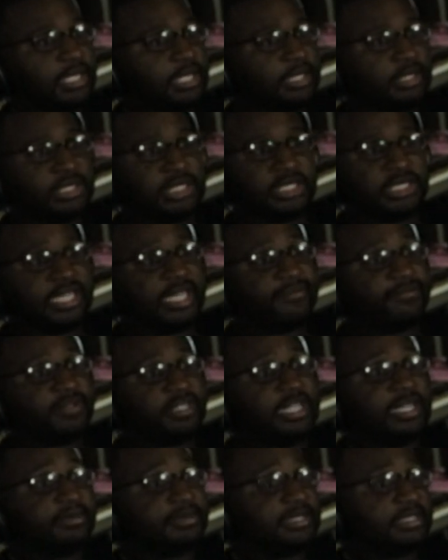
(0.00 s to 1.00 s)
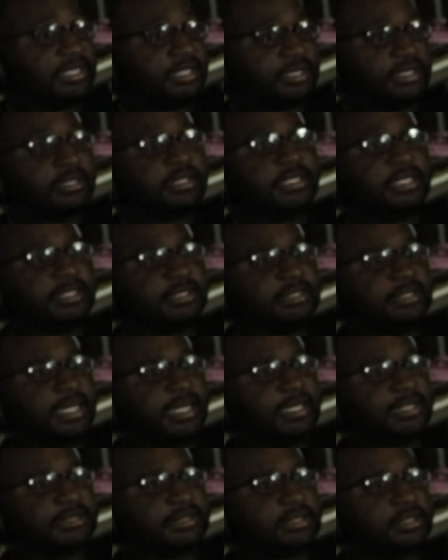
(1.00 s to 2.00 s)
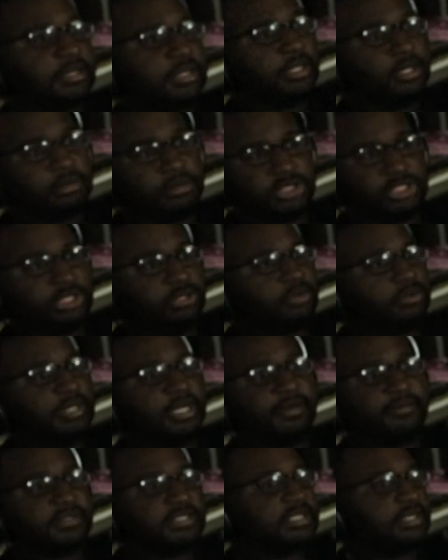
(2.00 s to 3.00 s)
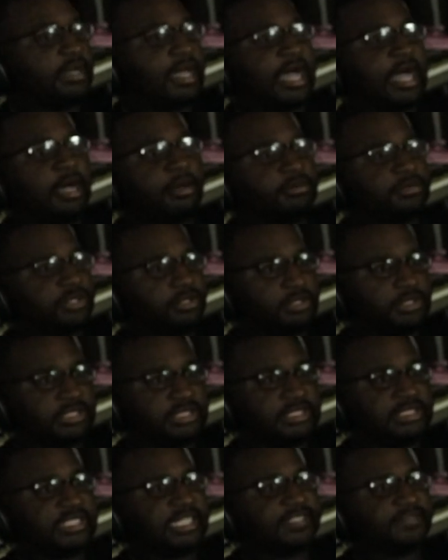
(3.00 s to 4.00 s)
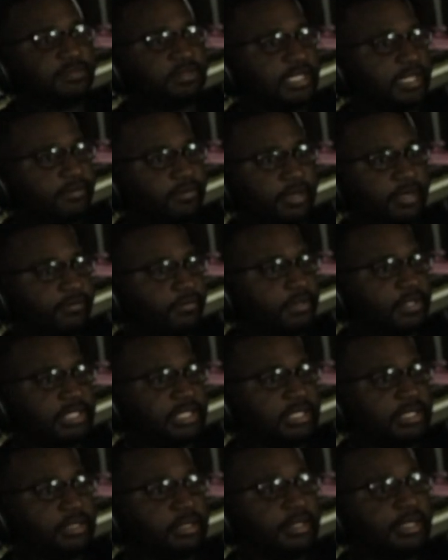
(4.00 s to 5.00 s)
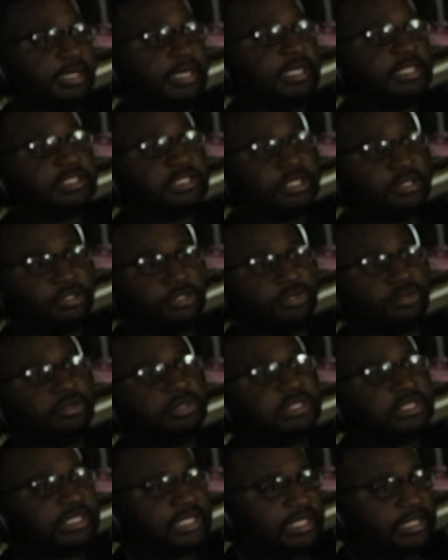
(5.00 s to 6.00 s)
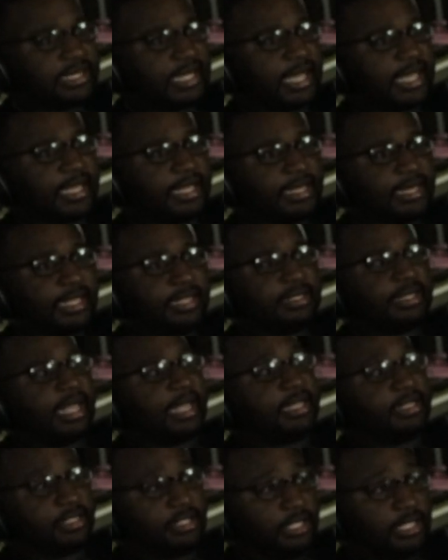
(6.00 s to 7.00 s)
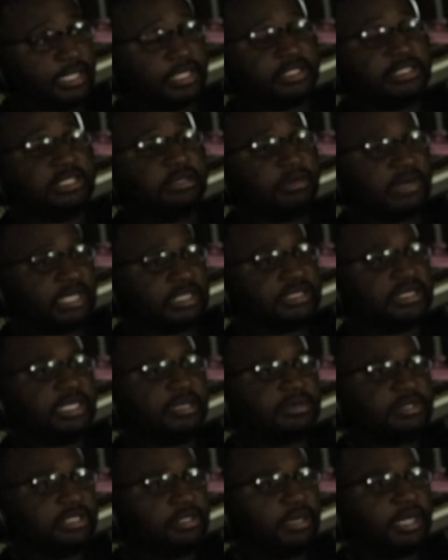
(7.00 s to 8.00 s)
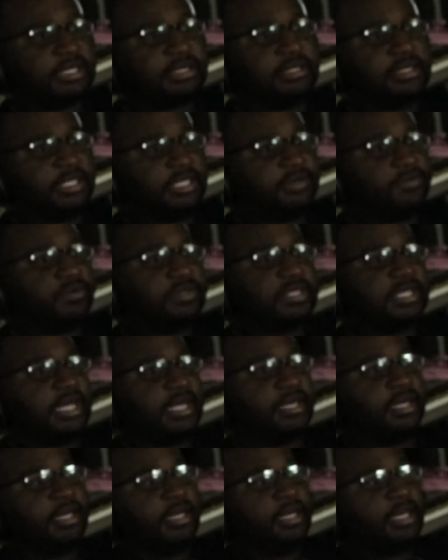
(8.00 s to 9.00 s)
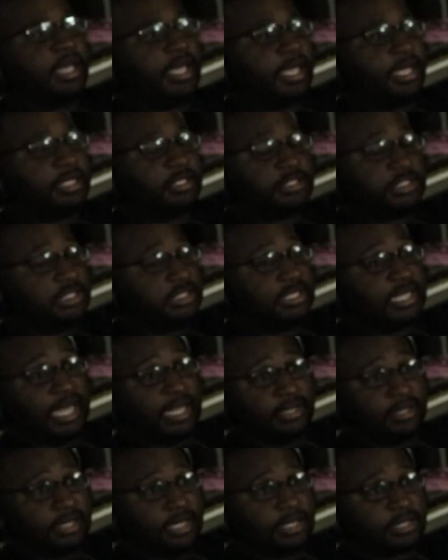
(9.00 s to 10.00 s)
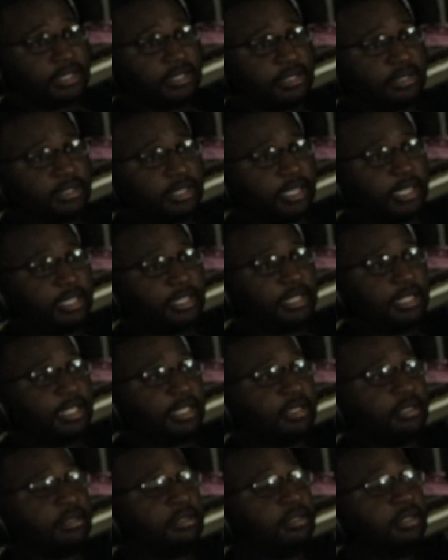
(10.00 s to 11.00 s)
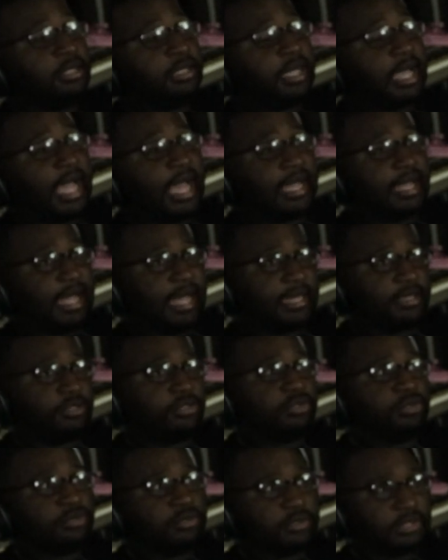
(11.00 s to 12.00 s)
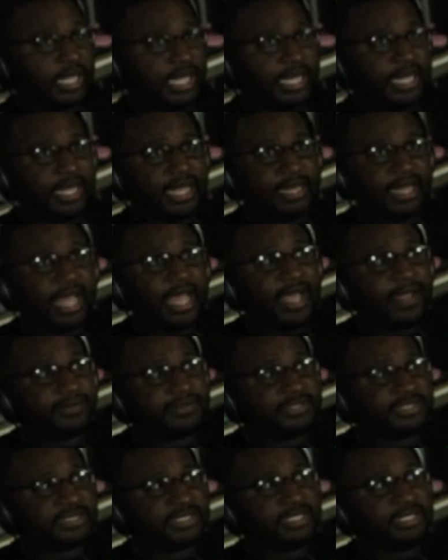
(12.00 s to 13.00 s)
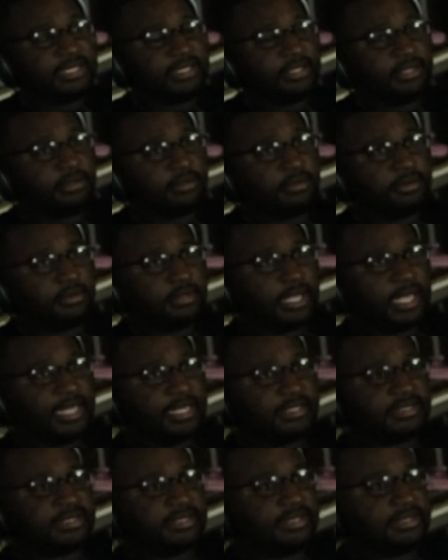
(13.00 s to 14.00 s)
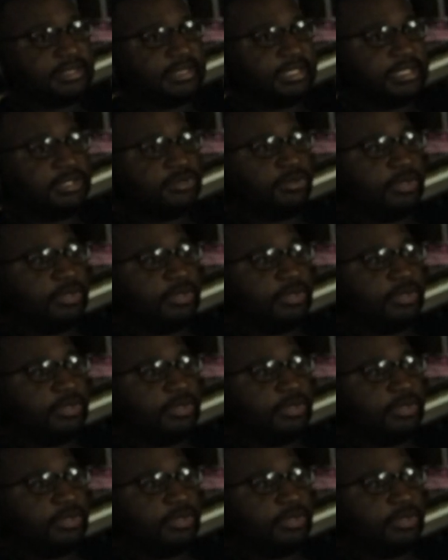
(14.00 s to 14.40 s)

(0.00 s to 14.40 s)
the level ups, and get the kids dancing, but she will never sell albums on a successful level ever again. Mm-hmm. So dudes see that, and they like, yeah, she messed up. She gonna have to live with that. And she got lucky. And I have seen instances where